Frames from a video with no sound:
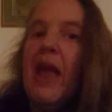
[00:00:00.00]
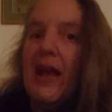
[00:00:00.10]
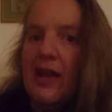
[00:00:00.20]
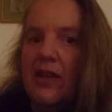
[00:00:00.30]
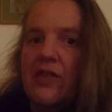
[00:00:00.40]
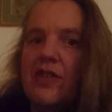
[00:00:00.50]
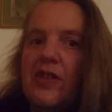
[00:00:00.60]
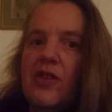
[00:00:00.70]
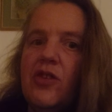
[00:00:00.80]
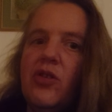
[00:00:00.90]
and
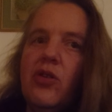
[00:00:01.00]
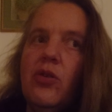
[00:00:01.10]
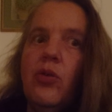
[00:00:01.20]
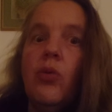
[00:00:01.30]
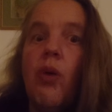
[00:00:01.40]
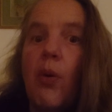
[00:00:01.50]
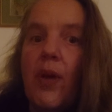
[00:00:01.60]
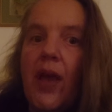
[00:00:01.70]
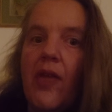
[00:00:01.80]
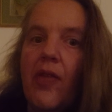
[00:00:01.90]
continue
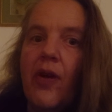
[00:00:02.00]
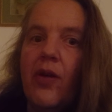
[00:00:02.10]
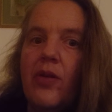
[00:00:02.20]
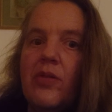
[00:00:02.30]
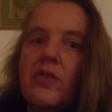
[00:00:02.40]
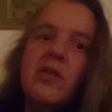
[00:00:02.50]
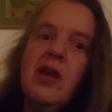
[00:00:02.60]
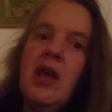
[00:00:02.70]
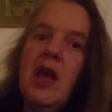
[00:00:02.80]
growing those